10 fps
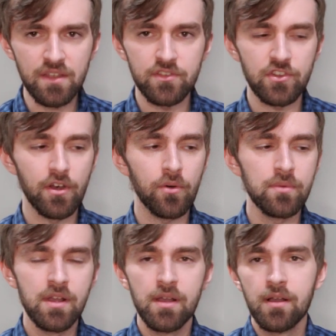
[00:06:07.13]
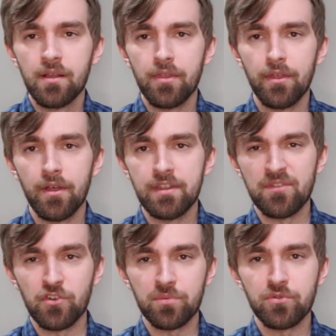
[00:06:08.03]
So the
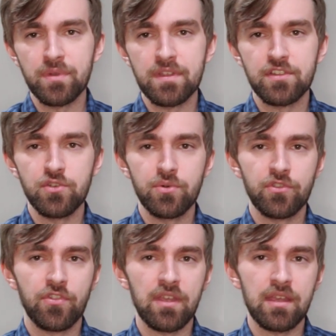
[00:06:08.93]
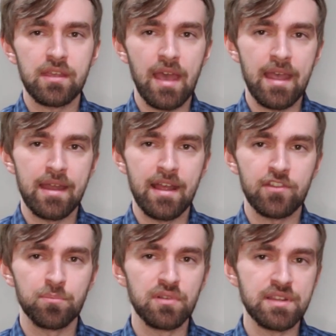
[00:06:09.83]
difference between the two is the
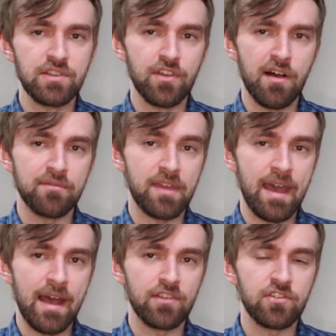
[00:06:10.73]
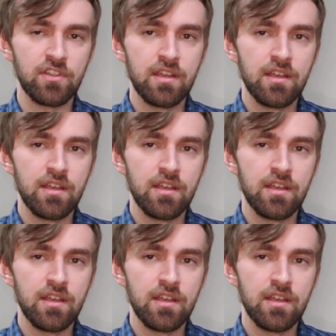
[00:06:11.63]
K&S bleeds off gas